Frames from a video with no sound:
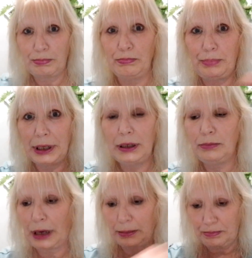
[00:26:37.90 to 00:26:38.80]
bin,
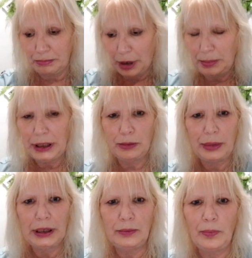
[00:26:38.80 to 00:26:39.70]
my big
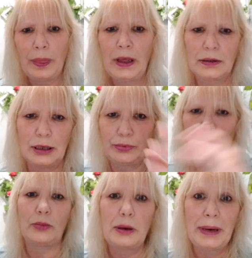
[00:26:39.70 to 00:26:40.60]
bin that I put
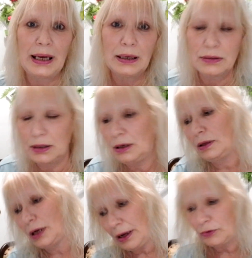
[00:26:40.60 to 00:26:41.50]
all my bags in and
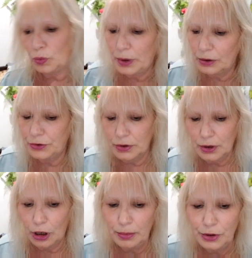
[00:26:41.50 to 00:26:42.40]
then I have to wheel to the
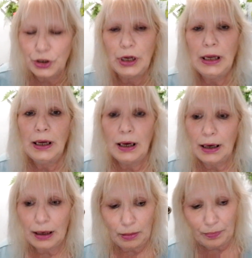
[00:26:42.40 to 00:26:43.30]
garbage,
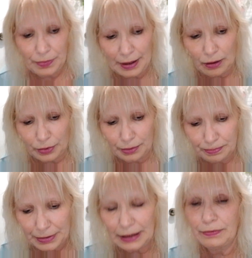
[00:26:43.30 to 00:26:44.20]
that one,
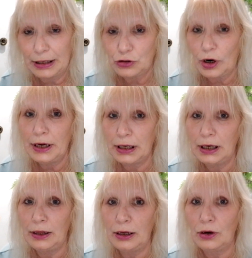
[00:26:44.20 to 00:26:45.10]
they try to get
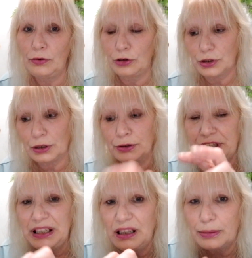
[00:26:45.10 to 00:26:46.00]
in there, and there's little
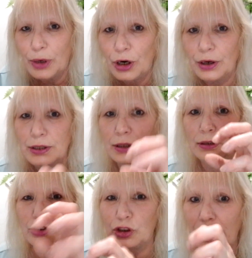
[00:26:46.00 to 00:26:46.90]
teeth marks and
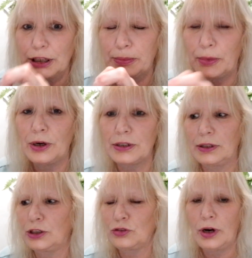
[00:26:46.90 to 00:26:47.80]
little scratch marks,
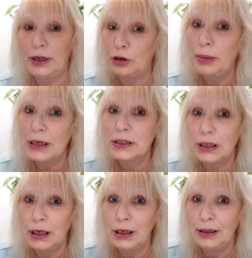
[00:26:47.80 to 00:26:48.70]
and they're trying their best to
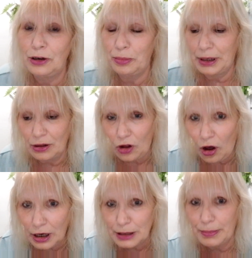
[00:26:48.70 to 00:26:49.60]
get in there, but it
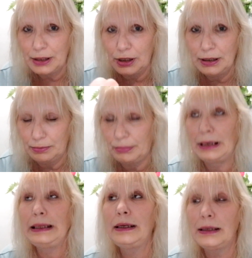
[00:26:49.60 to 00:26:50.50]
locks. My
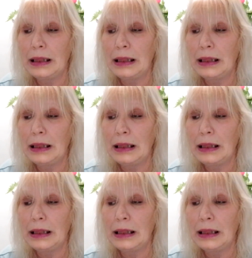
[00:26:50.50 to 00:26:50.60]
lid